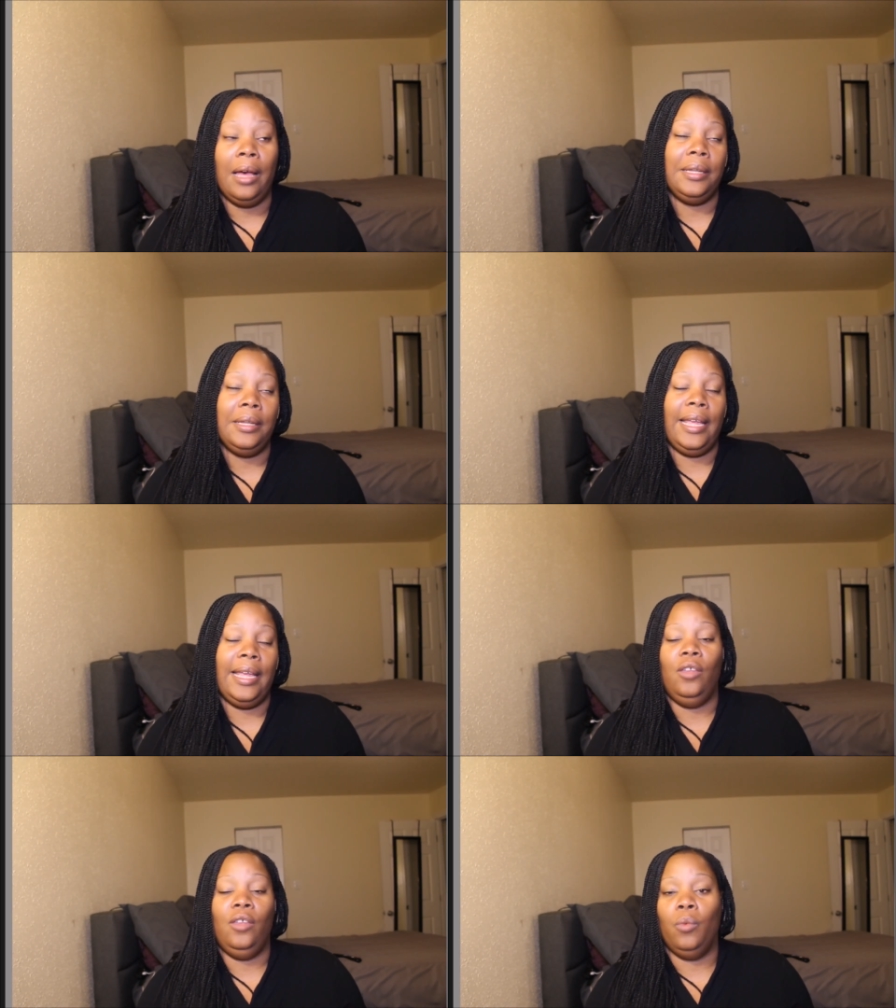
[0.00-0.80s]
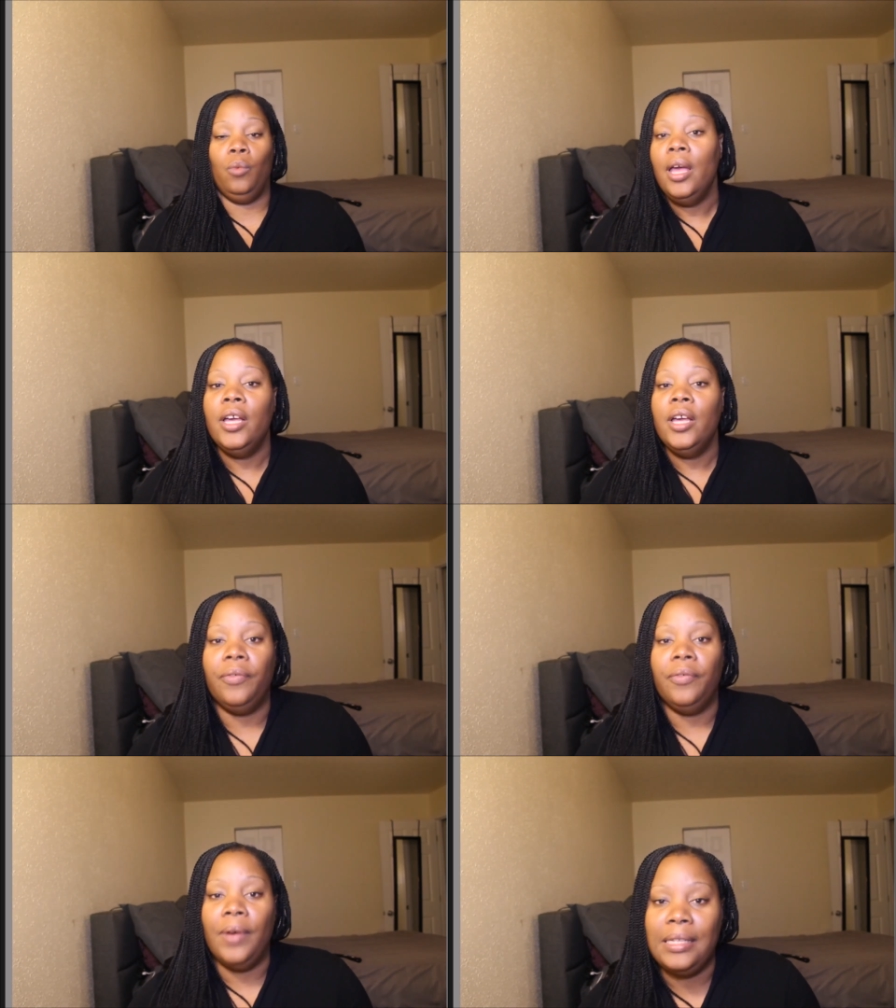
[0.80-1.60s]
I understand you want to
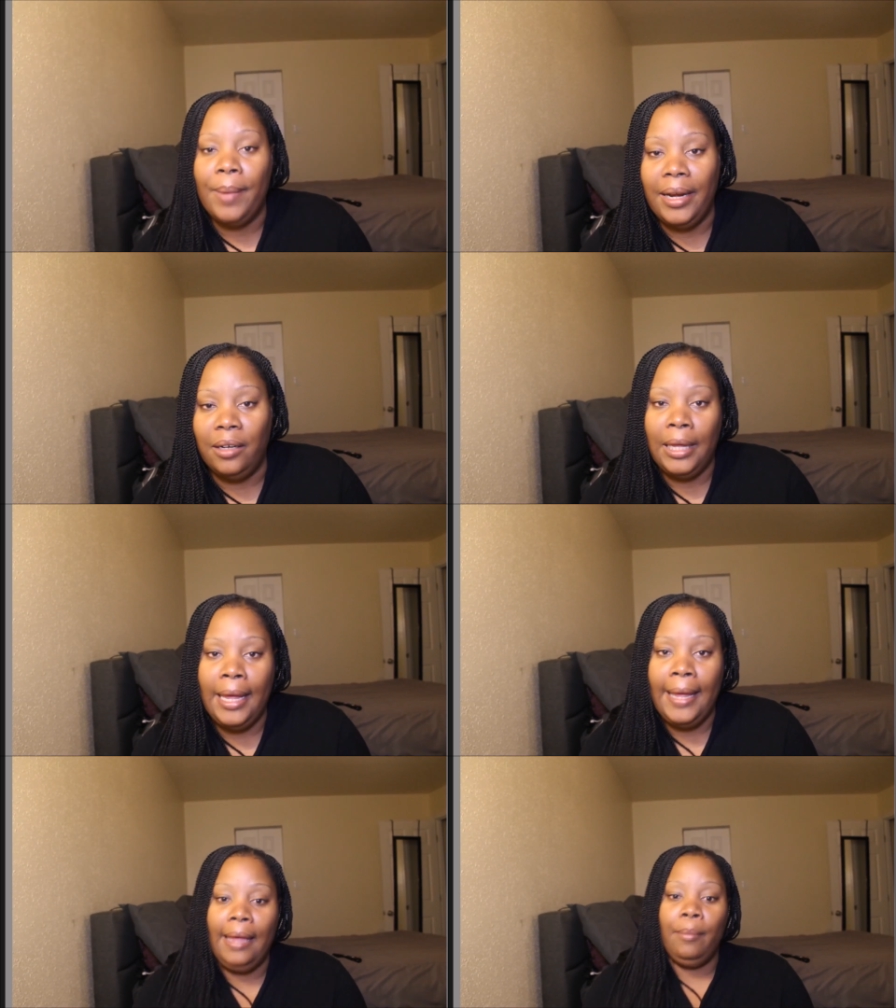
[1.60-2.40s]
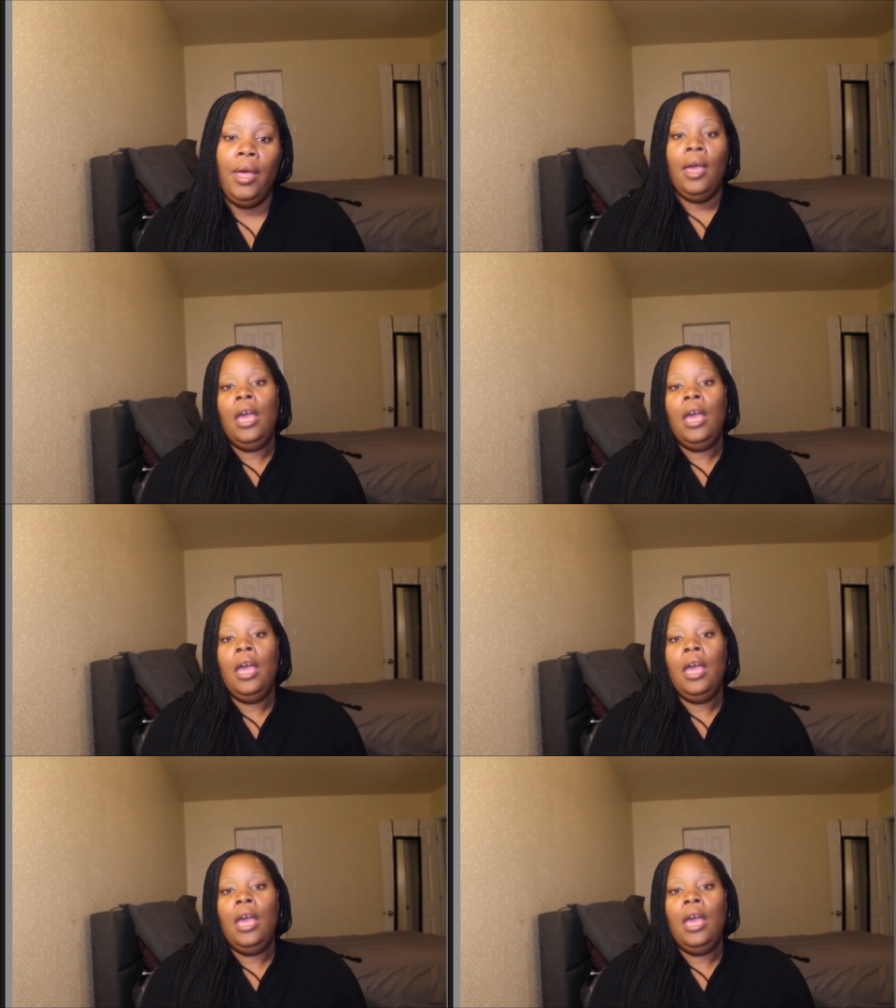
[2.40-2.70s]
find somebody to blame,